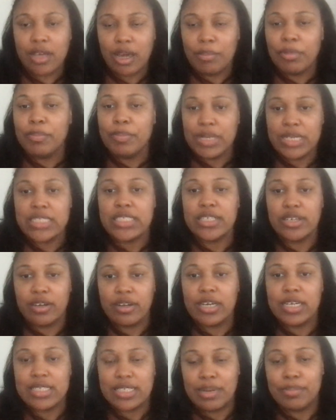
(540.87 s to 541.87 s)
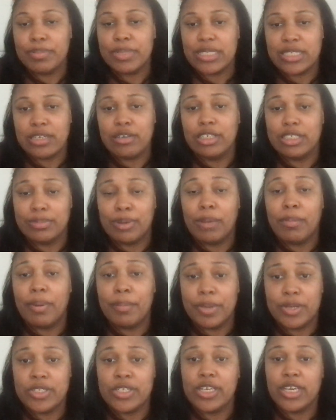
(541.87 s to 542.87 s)
I'm gonna be serious. I'm gonna be serious about my
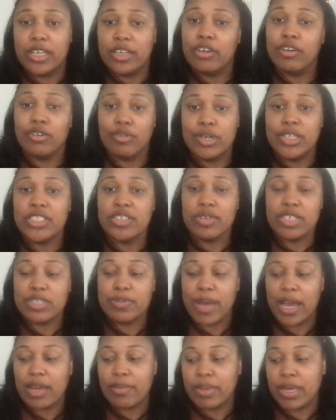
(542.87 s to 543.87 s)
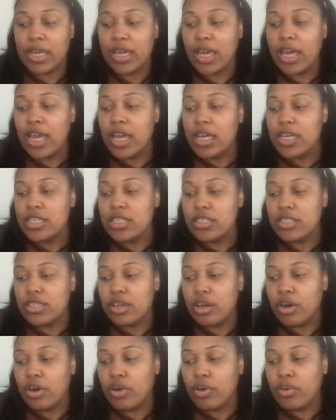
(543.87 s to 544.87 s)
music and you're going to respect me.
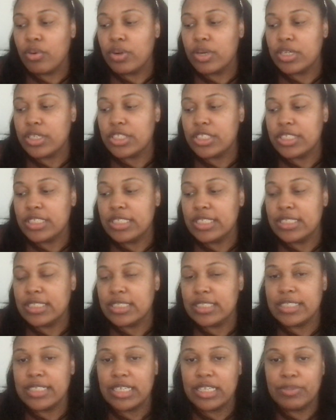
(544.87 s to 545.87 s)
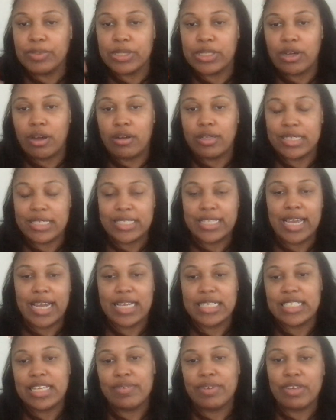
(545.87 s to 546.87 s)
So she's dealing with all this
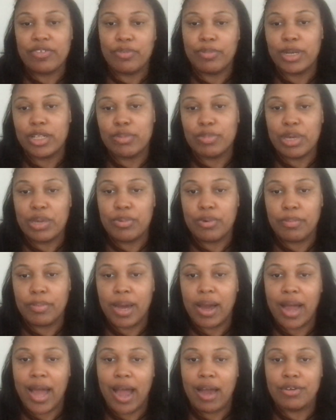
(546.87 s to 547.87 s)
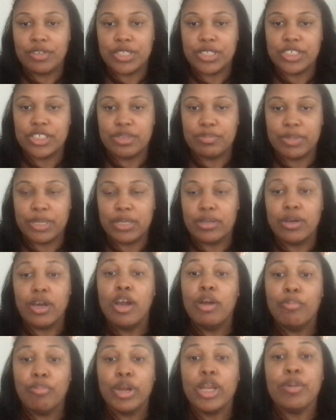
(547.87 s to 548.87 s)
negativity from other people about how she should be
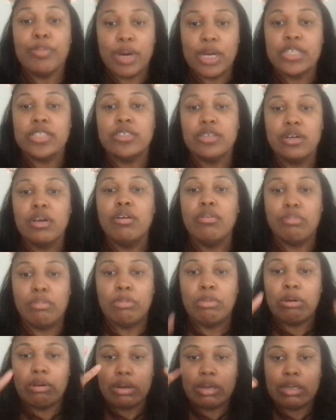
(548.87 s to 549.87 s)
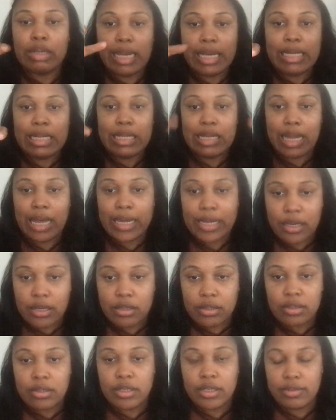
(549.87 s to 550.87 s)
pretty much more ladylike.
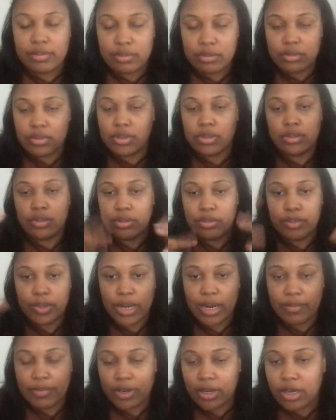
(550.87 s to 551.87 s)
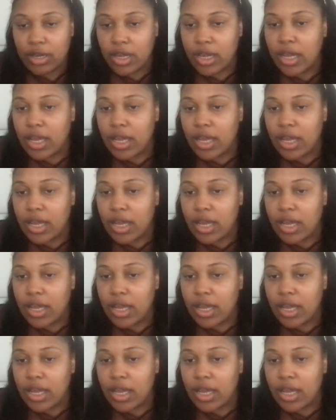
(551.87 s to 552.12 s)
Whatever.